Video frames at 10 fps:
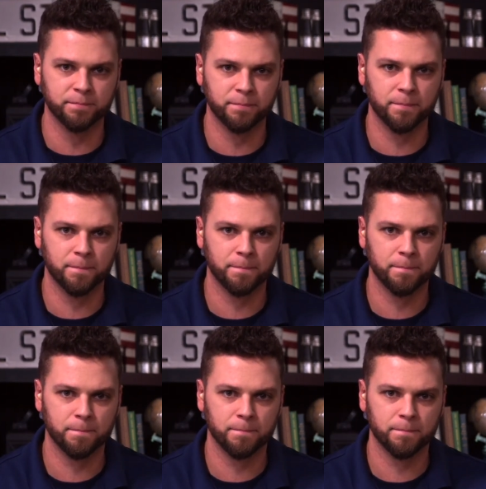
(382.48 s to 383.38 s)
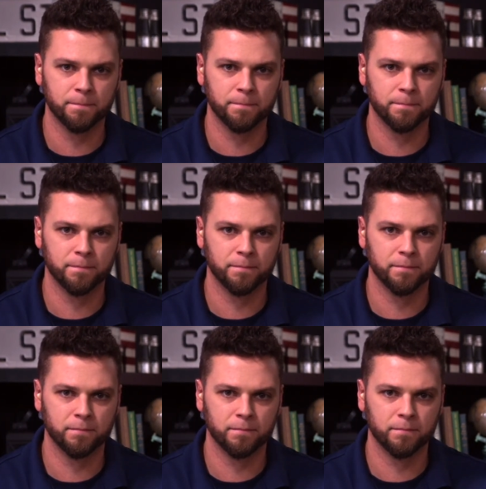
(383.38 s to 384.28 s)

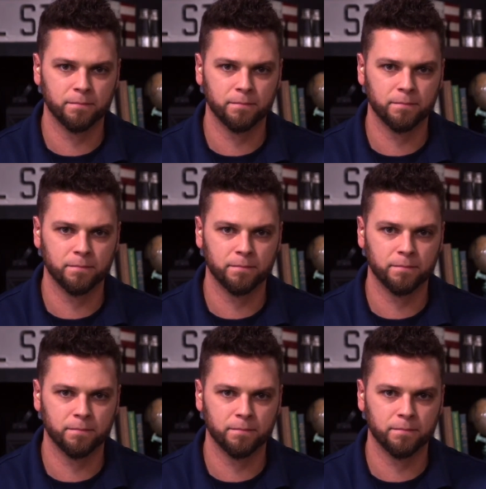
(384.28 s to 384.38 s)
(no one is talking)